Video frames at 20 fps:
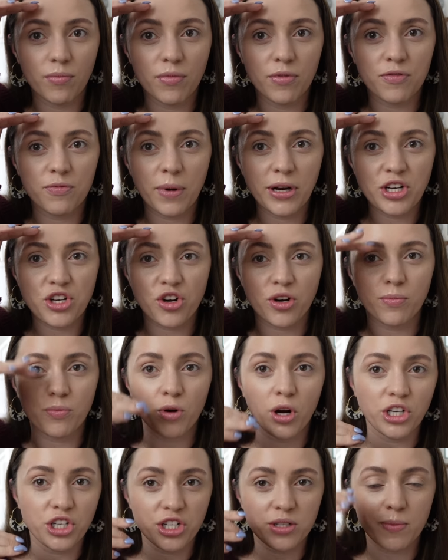if my shirt
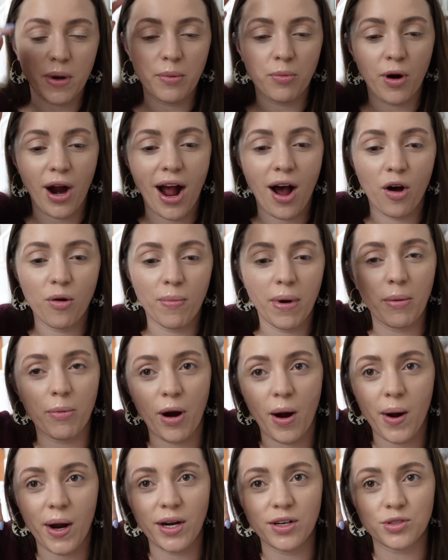brushes my brow, my
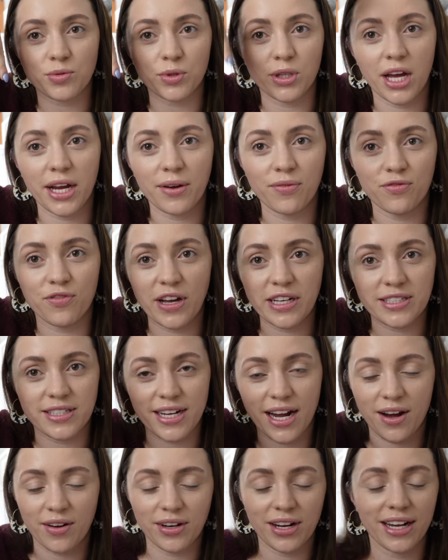brow hairs will, like, face down.